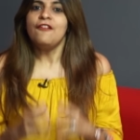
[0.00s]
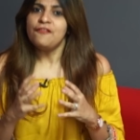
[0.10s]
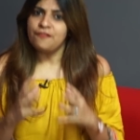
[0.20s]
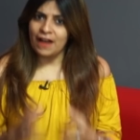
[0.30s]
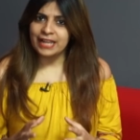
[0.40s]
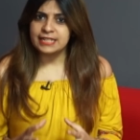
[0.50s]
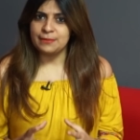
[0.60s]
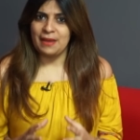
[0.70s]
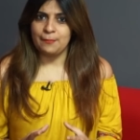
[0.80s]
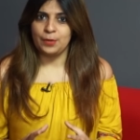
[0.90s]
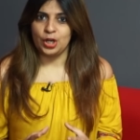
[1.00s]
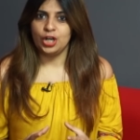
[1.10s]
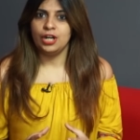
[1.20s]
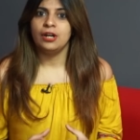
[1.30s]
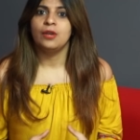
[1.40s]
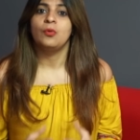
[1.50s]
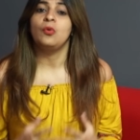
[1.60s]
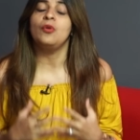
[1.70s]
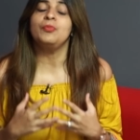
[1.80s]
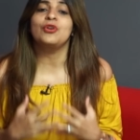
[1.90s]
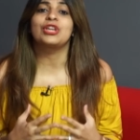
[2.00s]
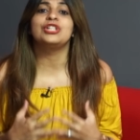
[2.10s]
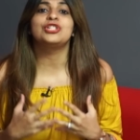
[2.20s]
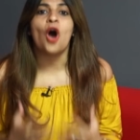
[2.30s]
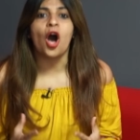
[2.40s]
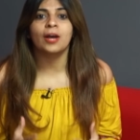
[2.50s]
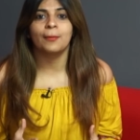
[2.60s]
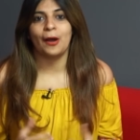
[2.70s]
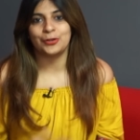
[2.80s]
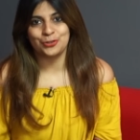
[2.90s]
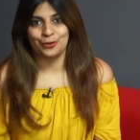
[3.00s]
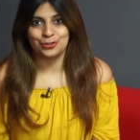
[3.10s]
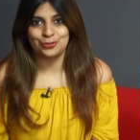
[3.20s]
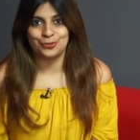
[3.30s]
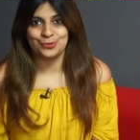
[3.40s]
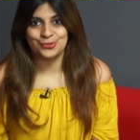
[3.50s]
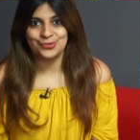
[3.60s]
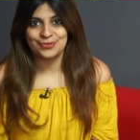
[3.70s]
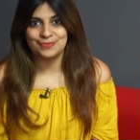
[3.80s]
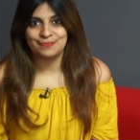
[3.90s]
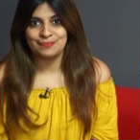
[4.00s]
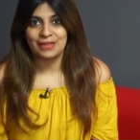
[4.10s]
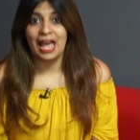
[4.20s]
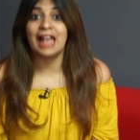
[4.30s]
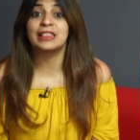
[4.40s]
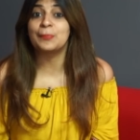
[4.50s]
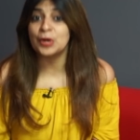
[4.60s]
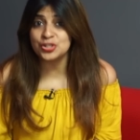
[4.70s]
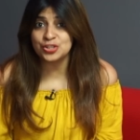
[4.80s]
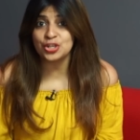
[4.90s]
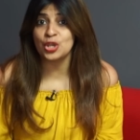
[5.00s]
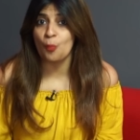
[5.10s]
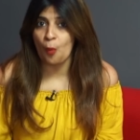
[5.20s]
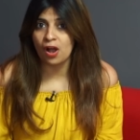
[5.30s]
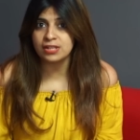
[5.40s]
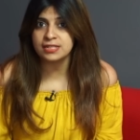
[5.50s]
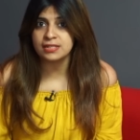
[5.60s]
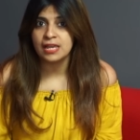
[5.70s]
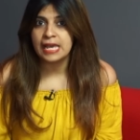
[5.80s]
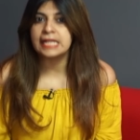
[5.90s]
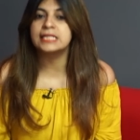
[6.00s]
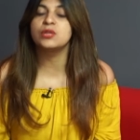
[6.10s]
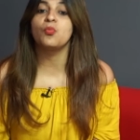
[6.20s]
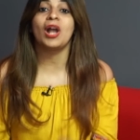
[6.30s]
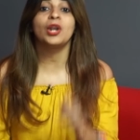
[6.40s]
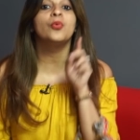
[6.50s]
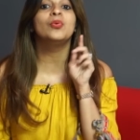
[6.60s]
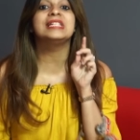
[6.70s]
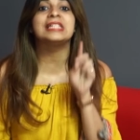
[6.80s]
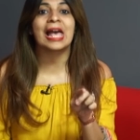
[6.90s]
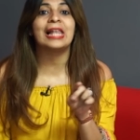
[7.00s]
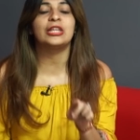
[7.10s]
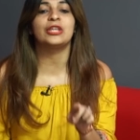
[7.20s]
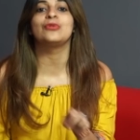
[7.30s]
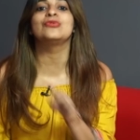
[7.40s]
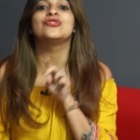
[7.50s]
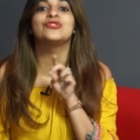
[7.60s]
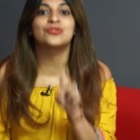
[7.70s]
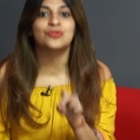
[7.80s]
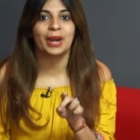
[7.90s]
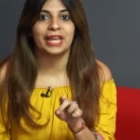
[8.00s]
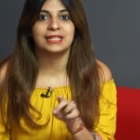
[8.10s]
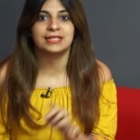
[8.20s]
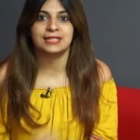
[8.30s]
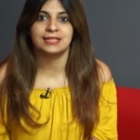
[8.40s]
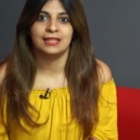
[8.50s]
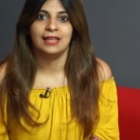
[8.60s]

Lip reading: Find a member whom you can talk about your issues. And the person you want is the one who will tell you straight.